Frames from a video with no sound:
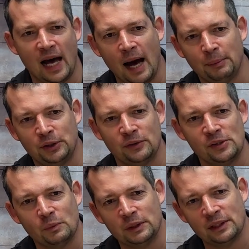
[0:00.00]

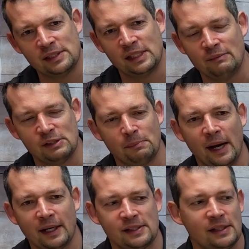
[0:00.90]
options with the same
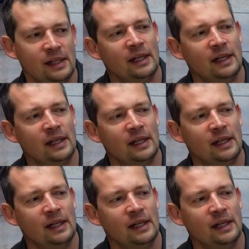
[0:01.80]
specs,